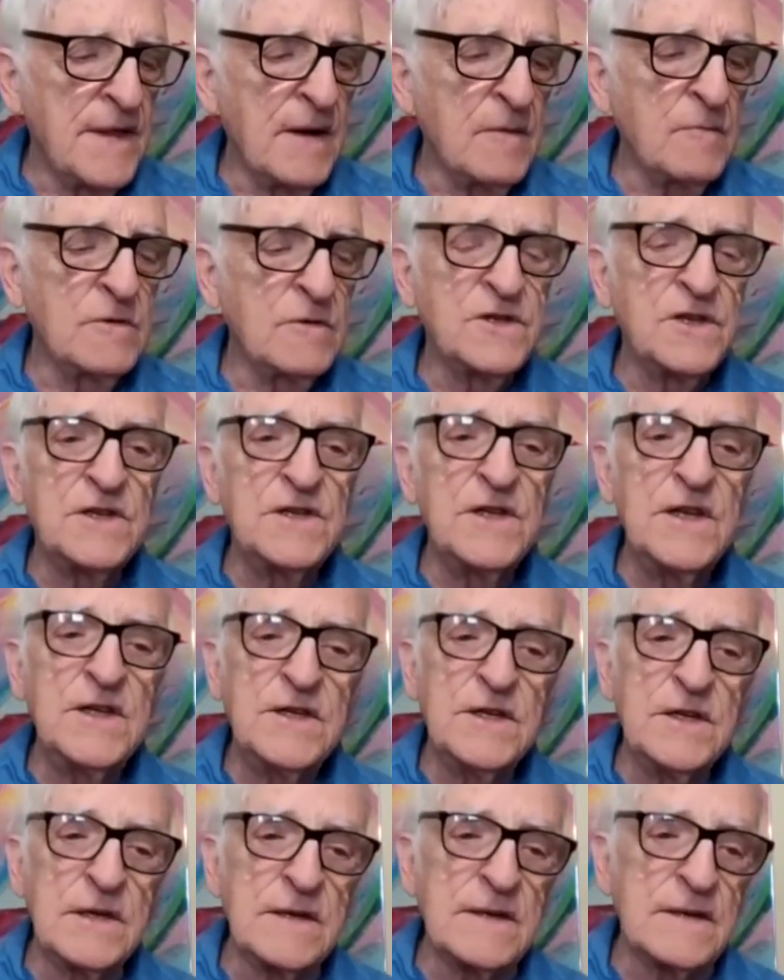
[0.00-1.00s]
That was the
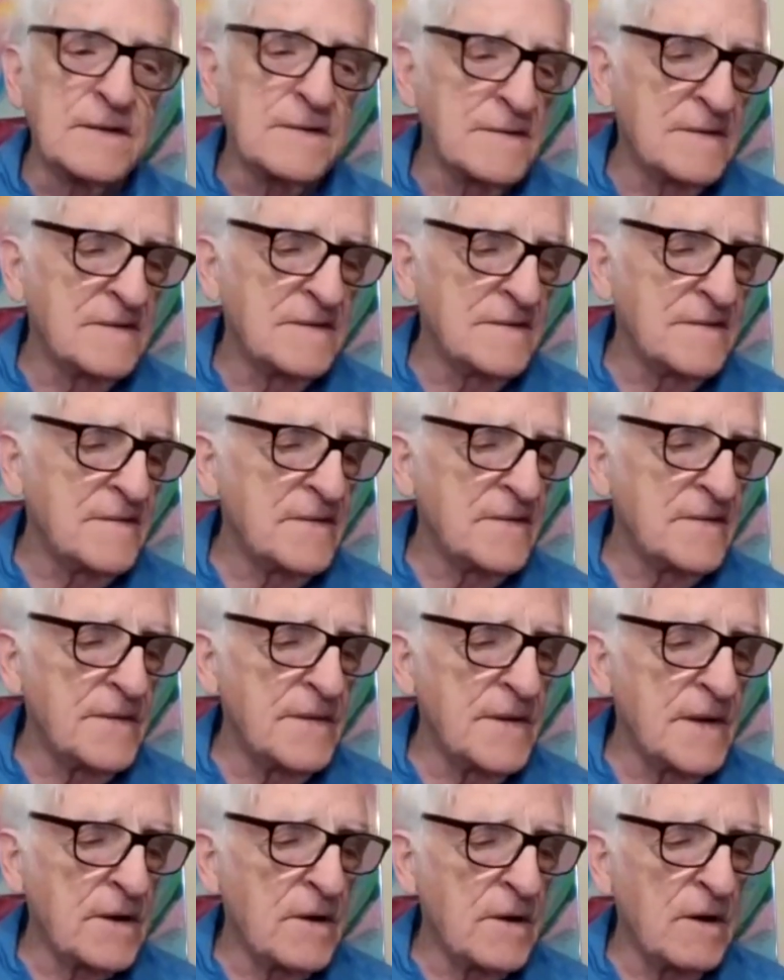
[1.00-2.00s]
teaching
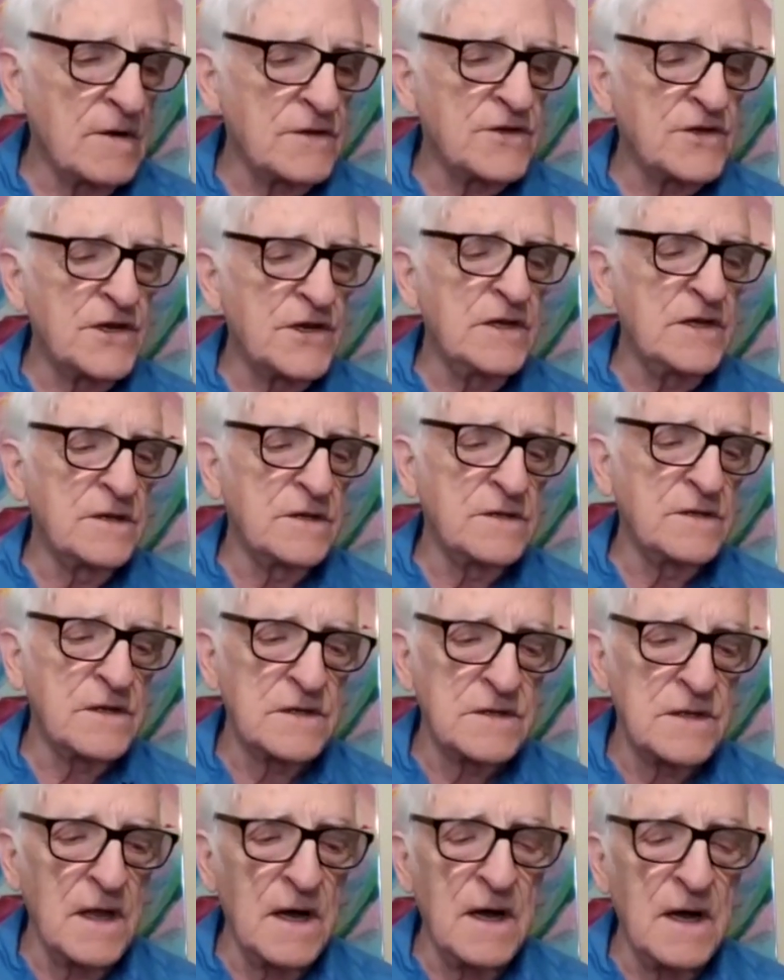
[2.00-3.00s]
that cost
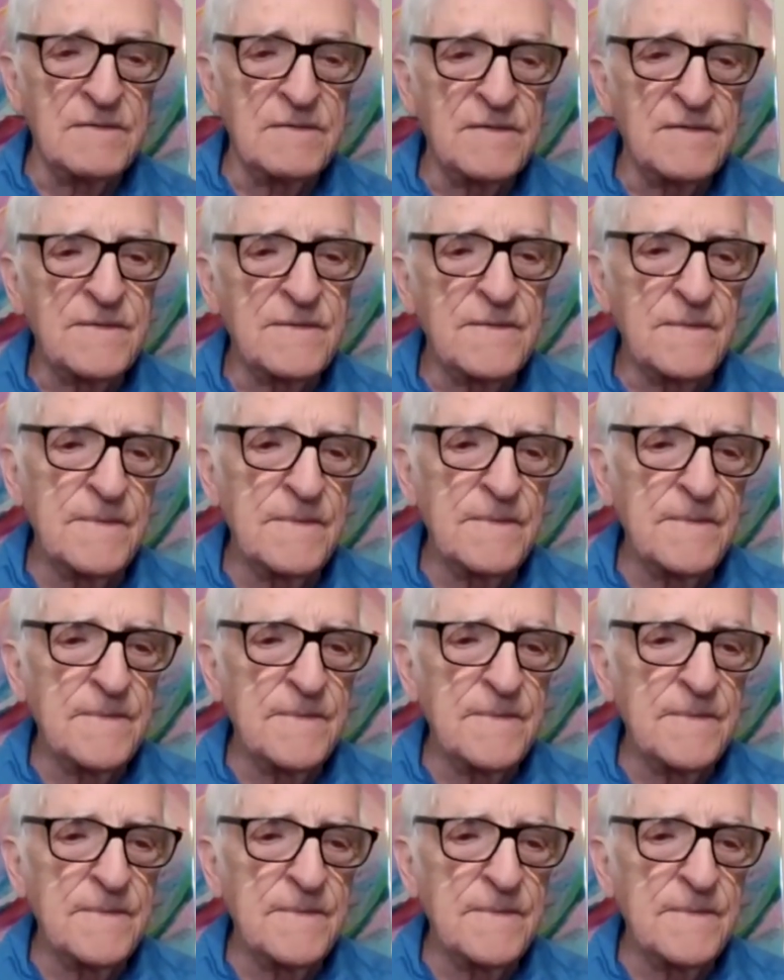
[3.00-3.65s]
Jesus his life.